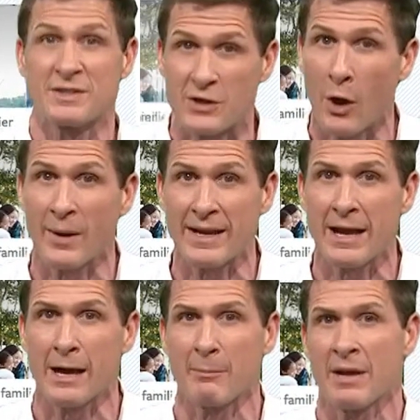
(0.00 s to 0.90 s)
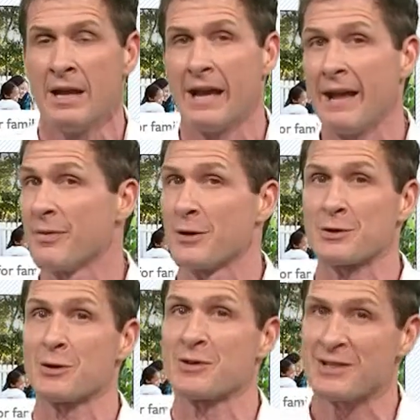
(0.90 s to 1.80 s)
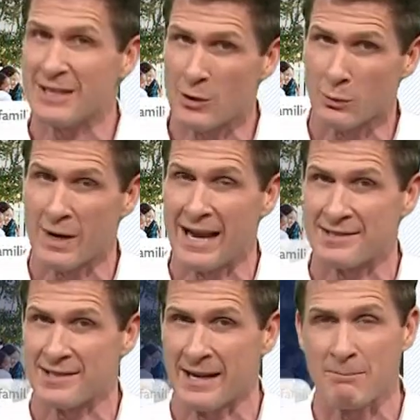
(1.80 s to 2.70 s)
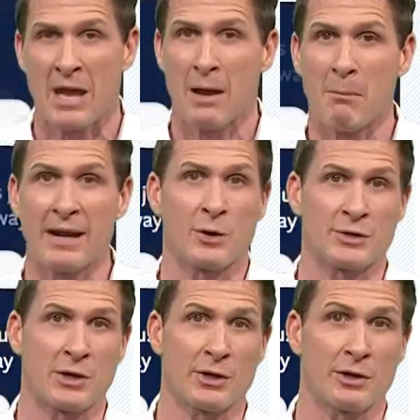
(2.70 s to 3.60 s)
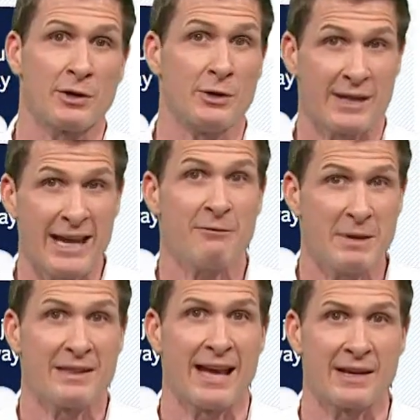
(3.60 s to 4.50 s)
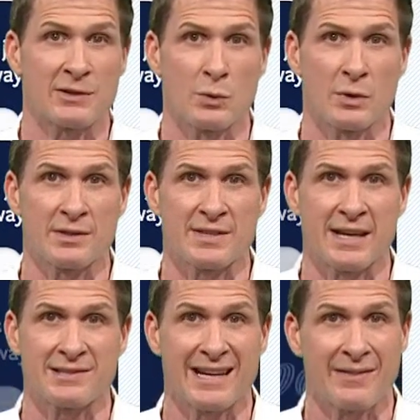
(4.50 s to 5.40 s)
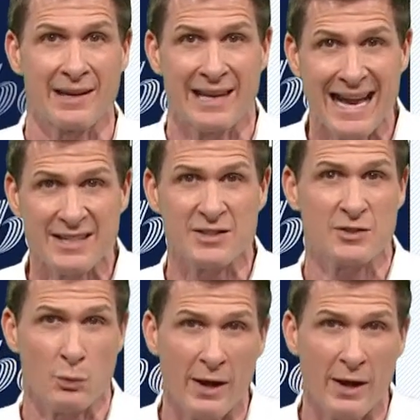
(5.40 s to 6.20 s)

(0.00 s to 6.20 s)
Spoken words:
was going up, and those are still rising. Michael Turner, who gave me that tour, says in the last